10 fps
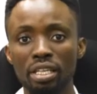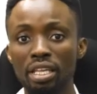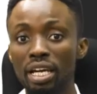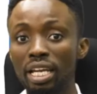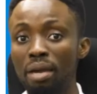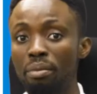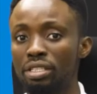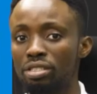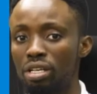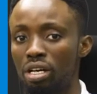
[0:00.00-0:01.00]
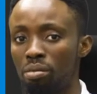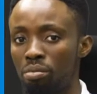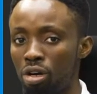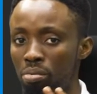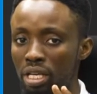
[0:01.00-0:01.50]
The climate
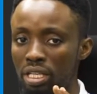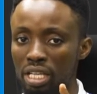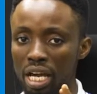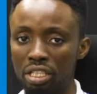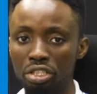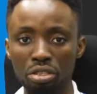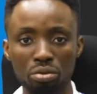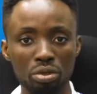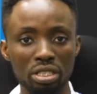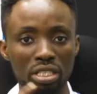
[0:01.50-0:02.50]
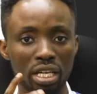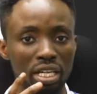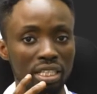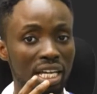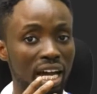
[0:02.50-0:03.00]
up there is harsh,
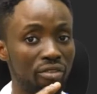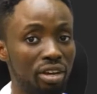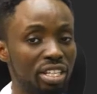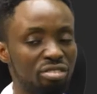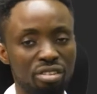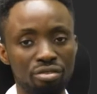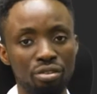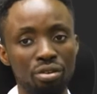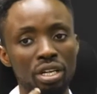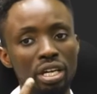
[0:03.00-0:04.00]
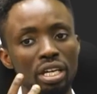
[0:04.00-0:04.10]
they have less rainfall.